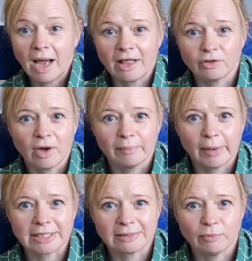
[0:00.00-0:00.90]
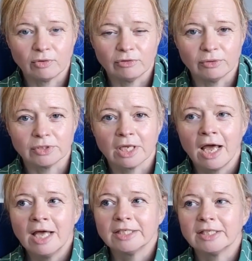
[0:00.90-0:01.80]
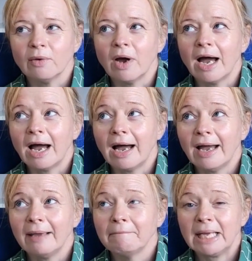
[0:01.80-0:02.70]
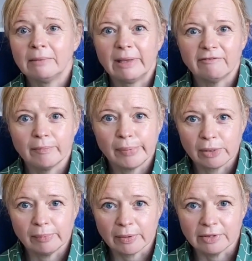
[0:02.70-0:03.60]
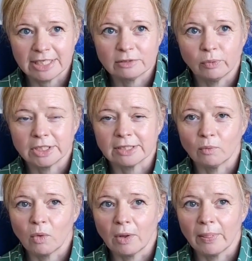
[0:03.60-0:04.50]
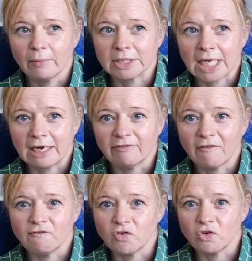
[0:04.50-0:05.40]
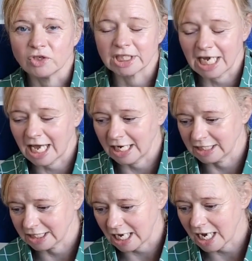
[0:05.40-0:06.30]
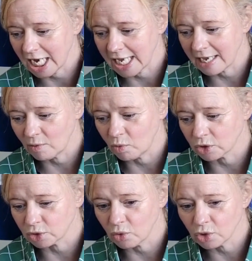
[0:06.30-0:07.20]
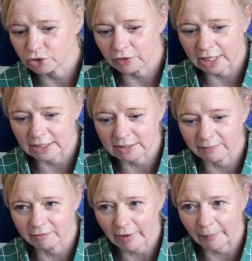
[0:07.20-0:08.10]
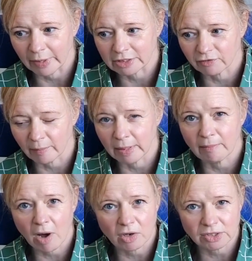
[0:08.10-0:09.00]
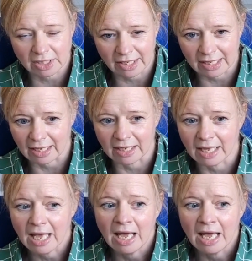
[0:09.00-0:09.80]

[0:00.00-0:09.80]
I thought I'd break some more rules so I made a bit of a boo-boo this was one that was kind of a forced hand I was ordering some fabrics from La I think